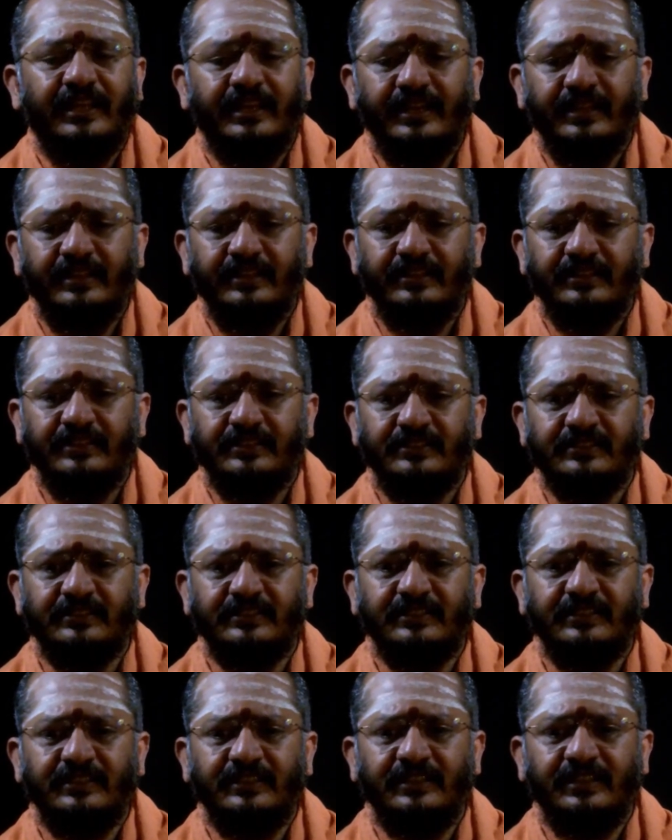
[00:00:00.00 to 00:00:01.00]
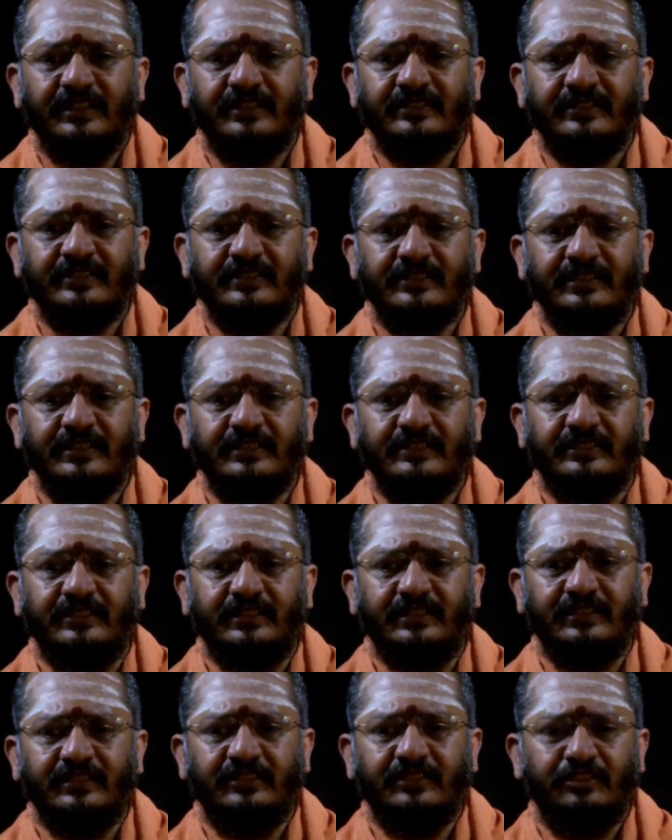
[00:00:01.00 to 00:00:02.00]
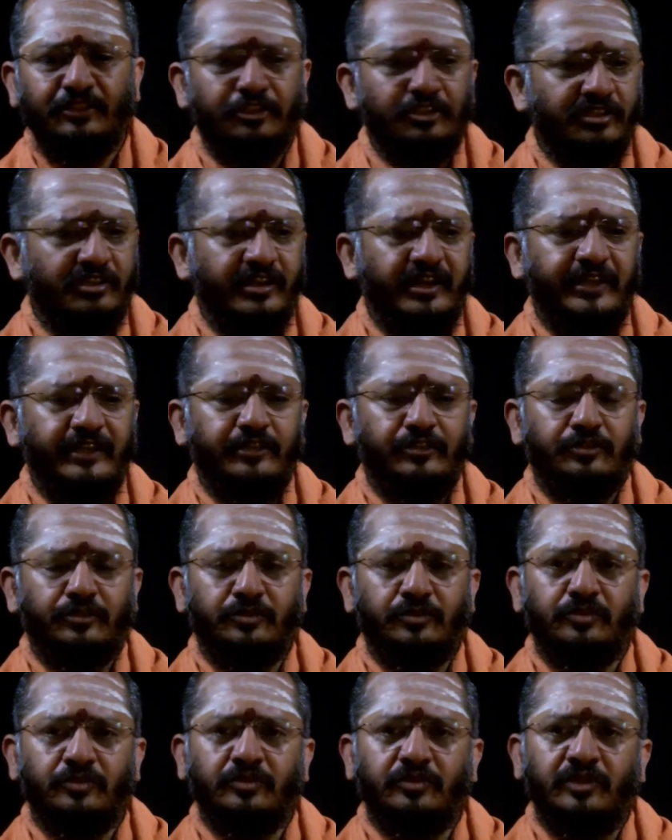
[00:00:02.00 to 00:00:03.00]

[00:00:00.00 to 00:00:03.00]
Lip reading: and in this exercising you are trying to